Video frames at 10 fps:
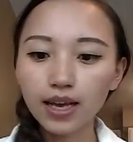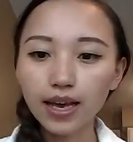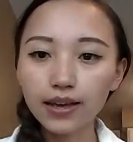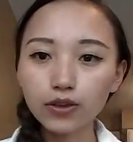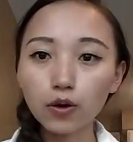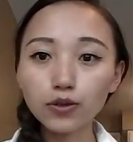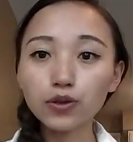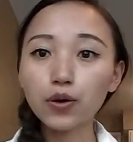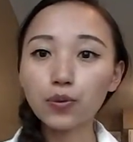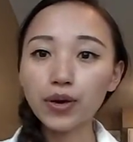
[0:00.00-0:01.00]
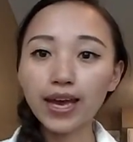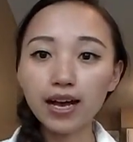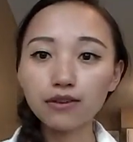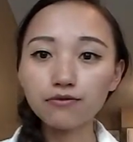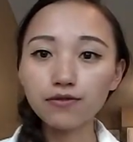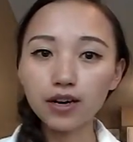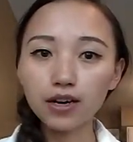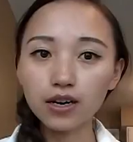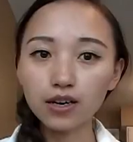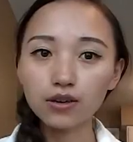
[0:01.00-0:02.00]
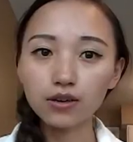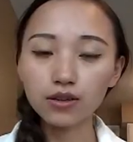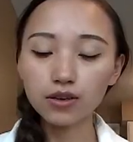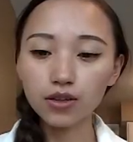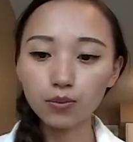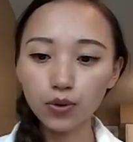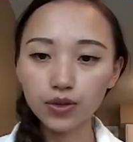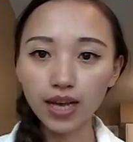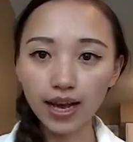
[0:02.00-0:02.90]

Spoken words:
And also we have the books